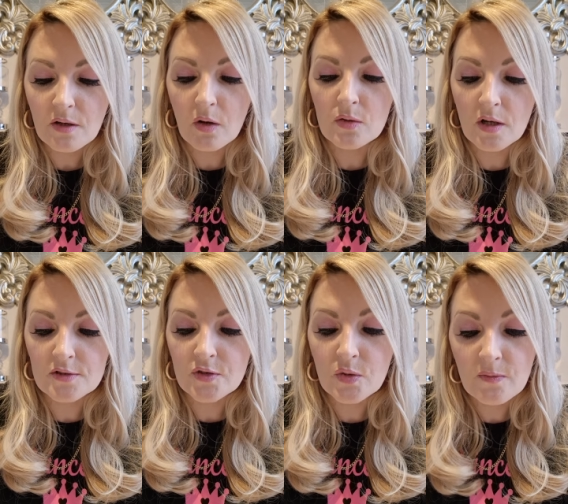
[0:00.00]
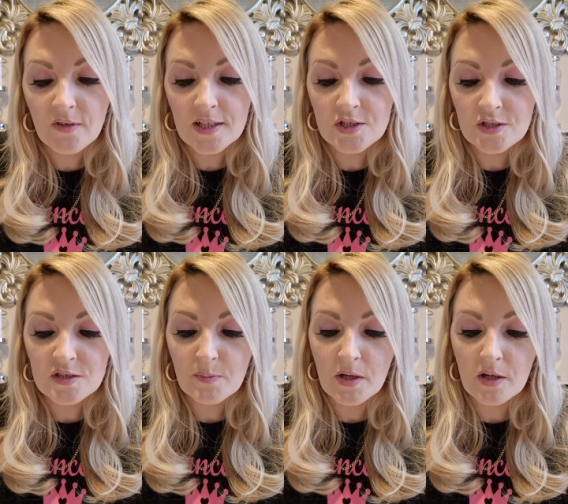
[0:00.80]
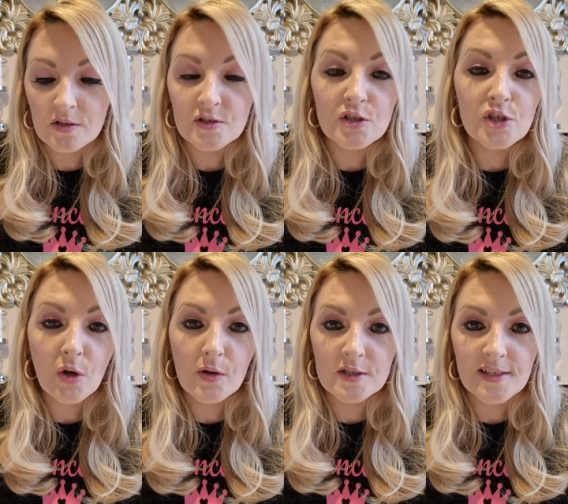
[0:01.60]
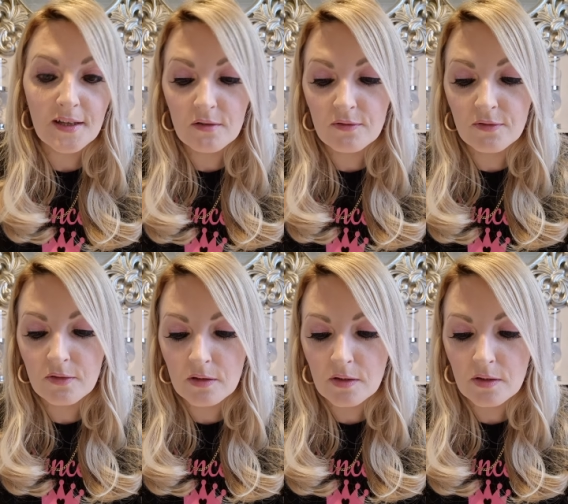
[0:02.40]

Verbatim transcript: O God, to whom vengeance belongs, show yourself